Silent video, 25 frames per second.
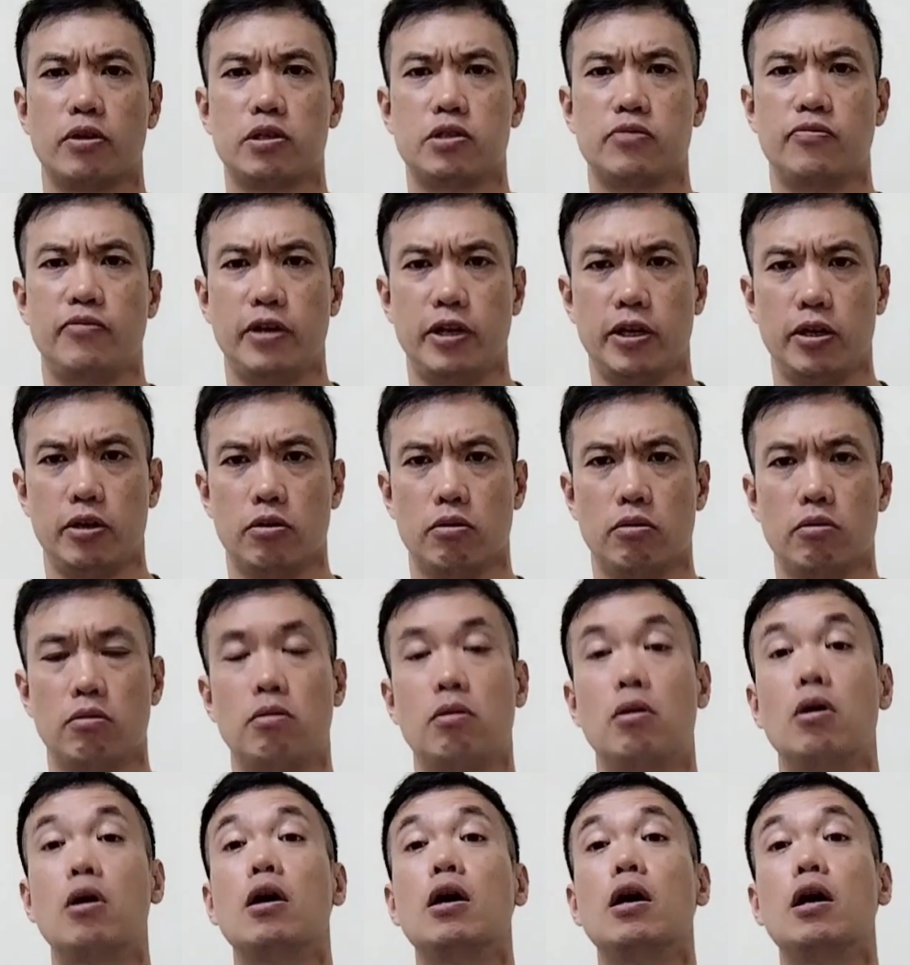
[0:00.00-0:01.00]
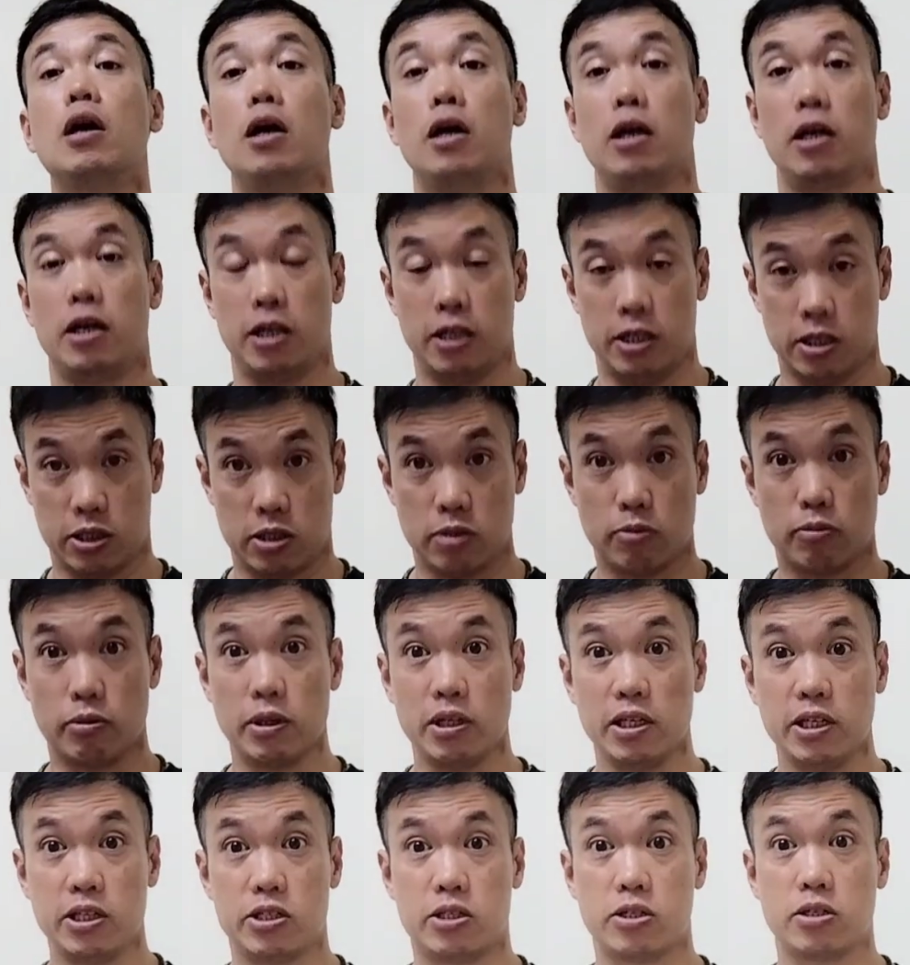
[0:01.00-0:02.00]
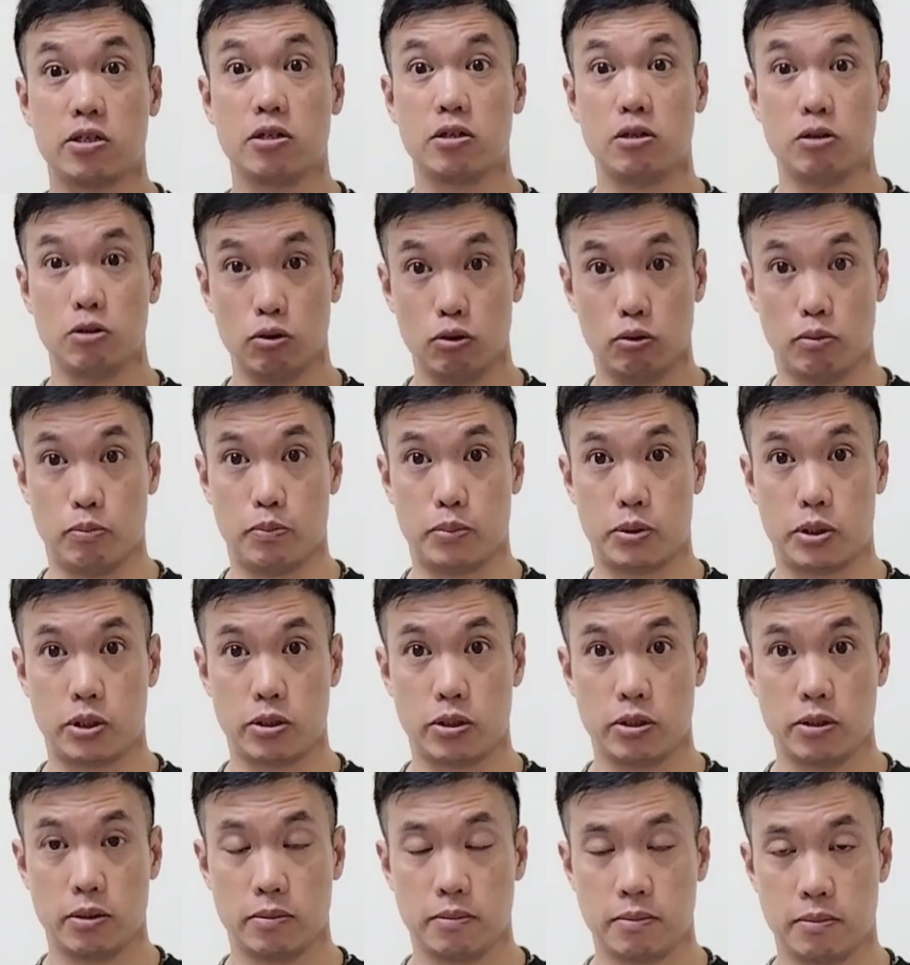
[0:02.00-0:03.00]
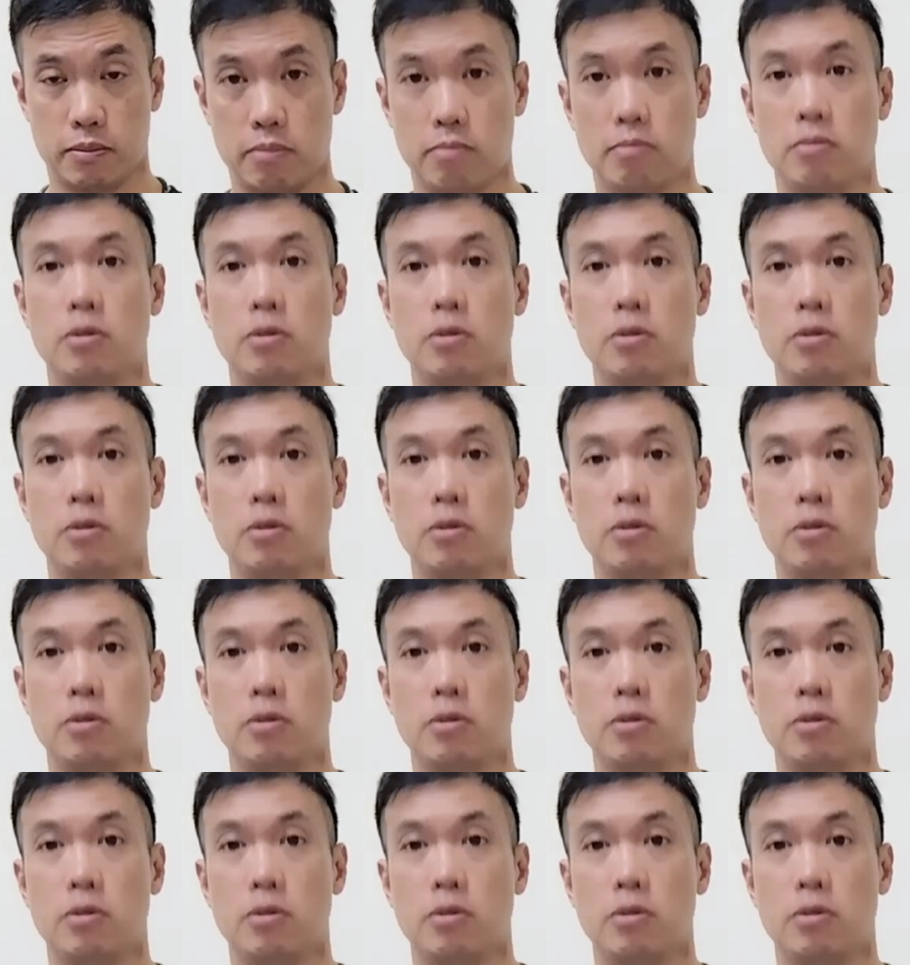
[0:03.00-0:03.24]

for this video is the released loops.